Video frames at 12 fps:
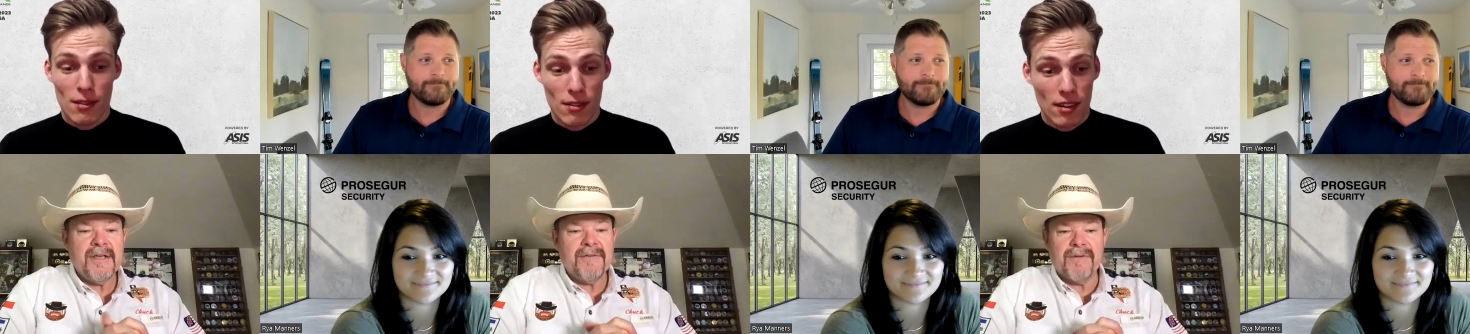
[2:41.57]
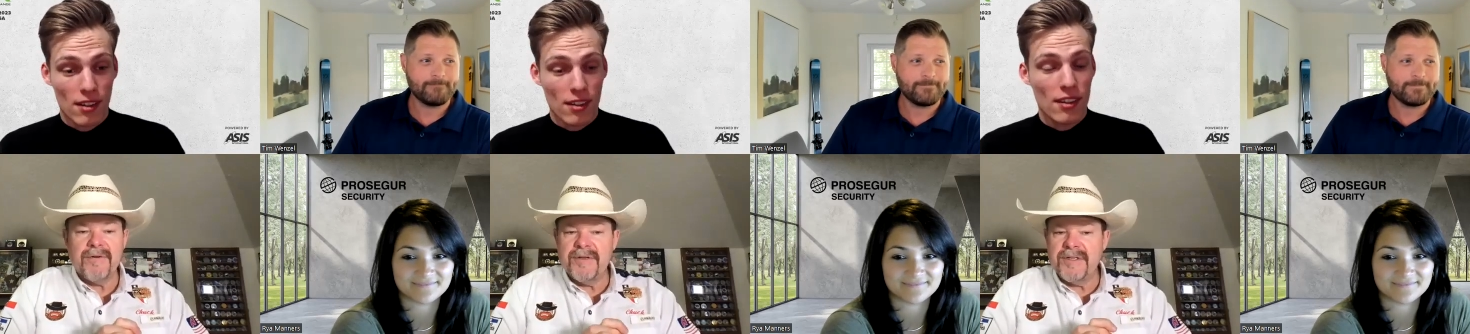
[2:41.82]

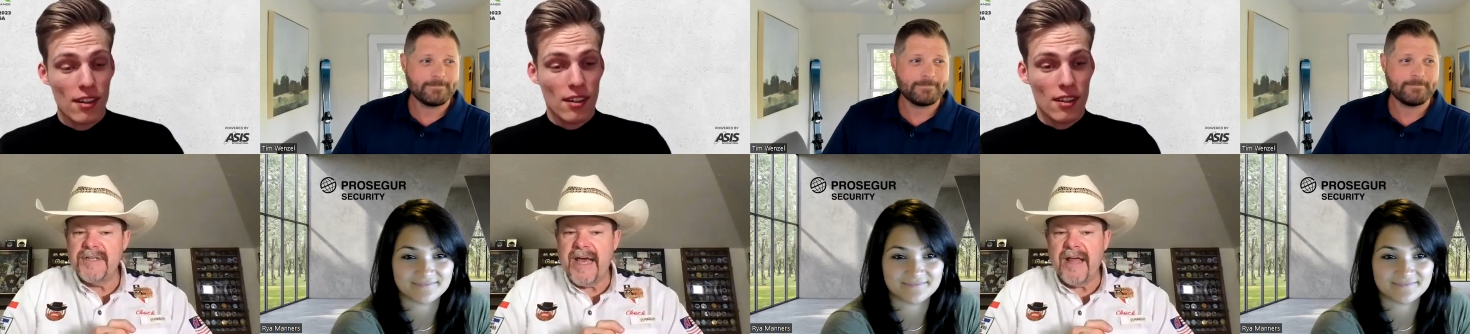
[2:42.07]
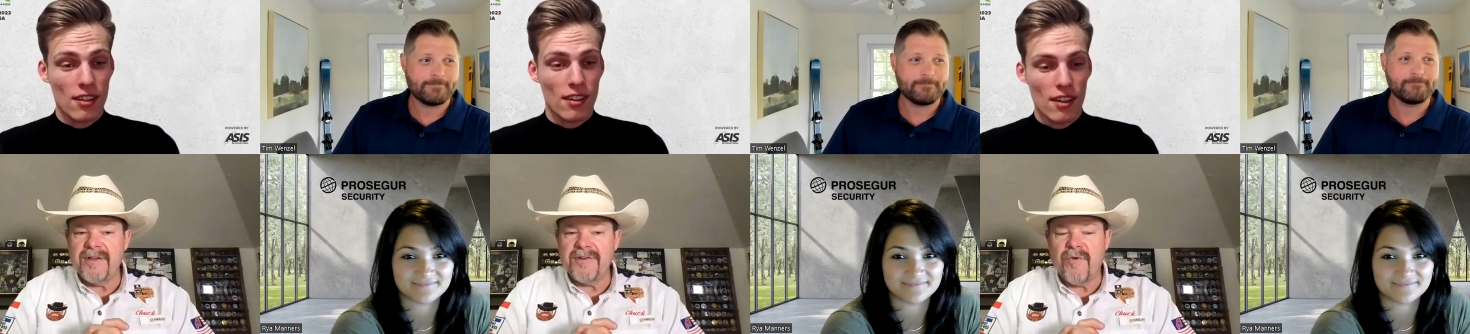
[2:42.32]
Speaker 1: You're in the
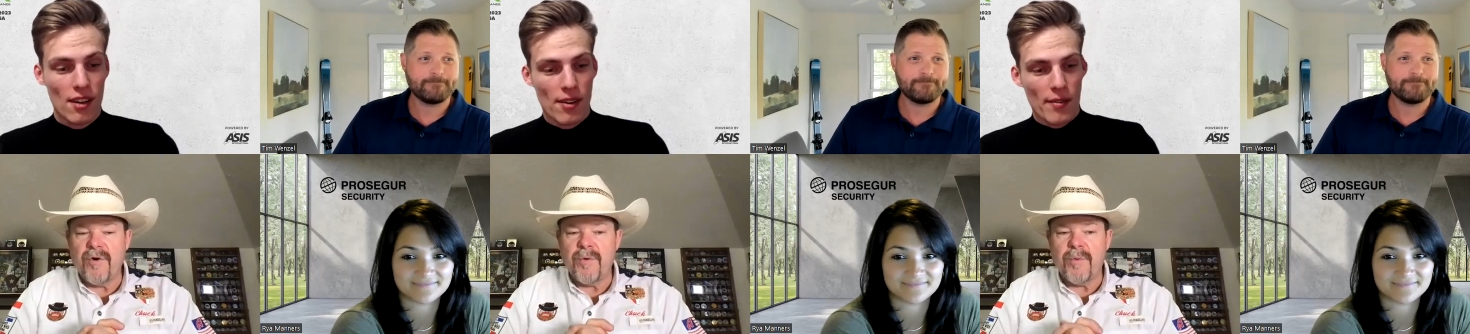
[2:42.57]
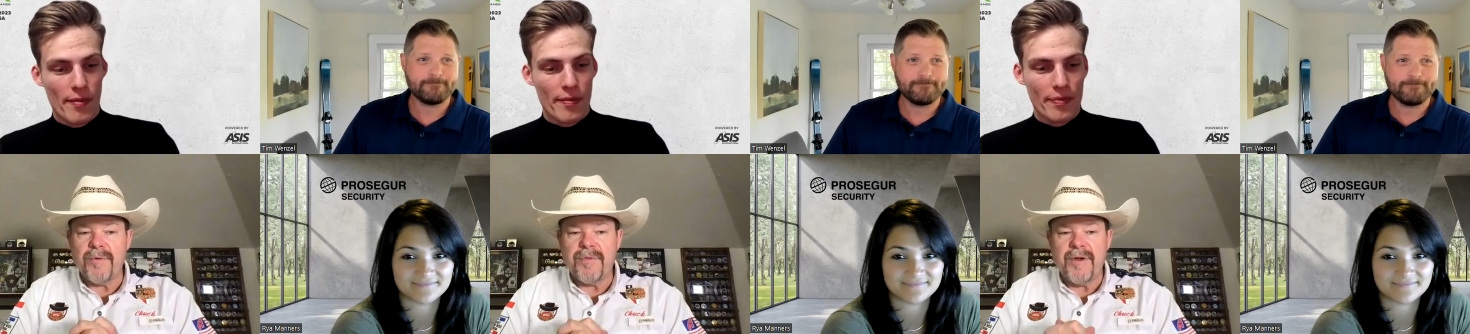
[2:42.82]
Dallas Fort
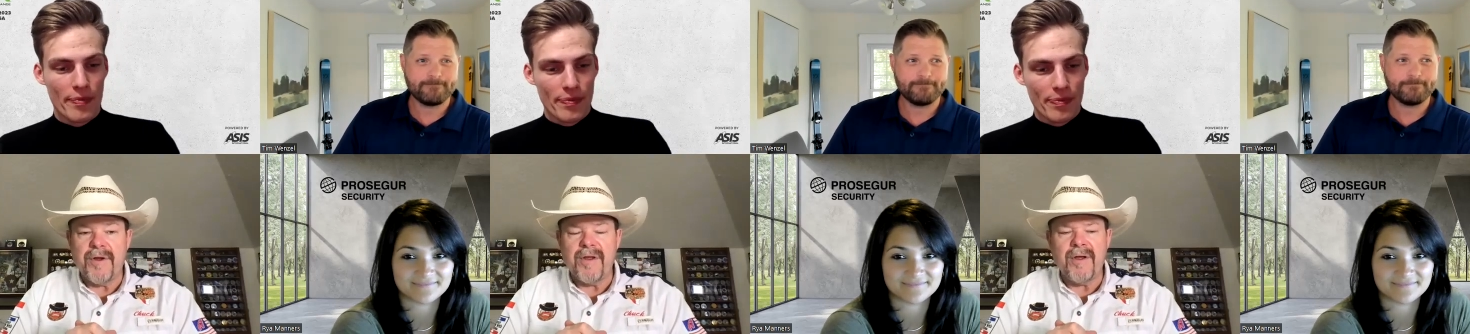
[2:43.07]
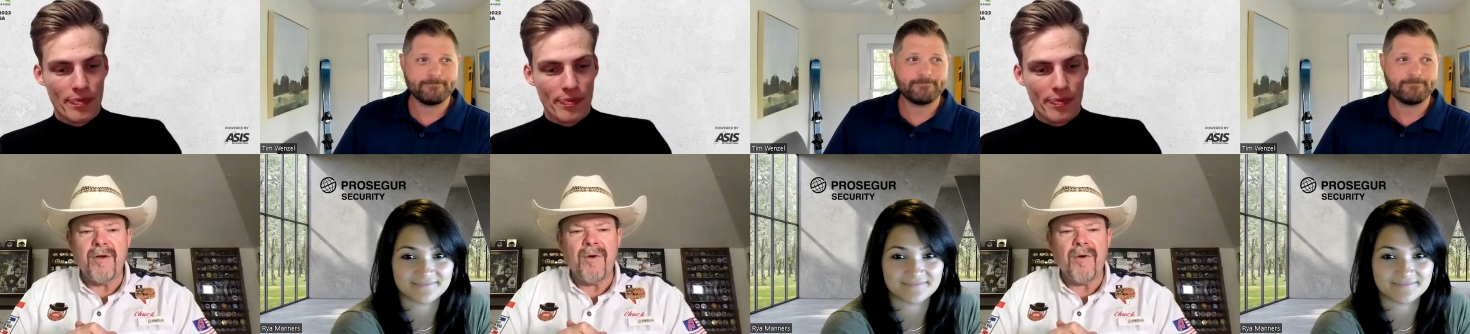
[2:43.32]
Worth area,